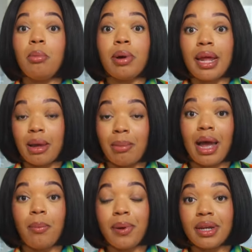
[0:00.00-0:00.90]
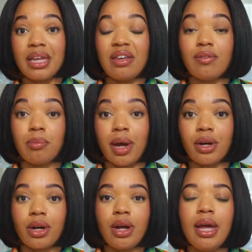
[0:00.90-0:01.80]
but in my opinion, even
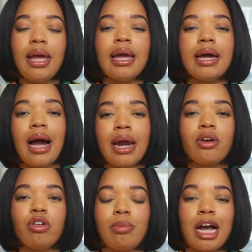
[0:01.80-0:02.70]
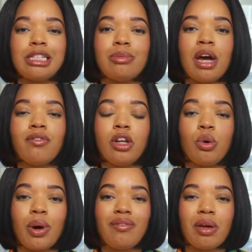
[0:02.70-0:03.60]
better. It kind of reminds me of a
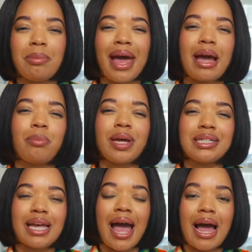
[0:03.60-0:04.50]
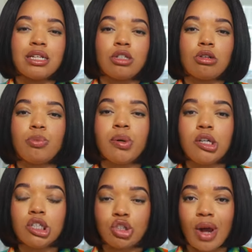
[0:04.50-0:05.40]
Loewe bag because it has those
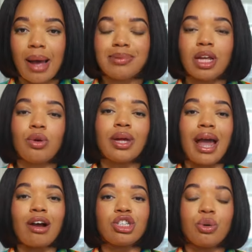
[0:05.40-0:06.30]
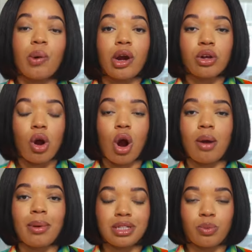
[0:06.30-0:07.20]
pull straps that you can actually wear your
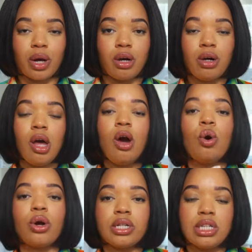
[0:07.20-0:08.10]
arm as well, or you can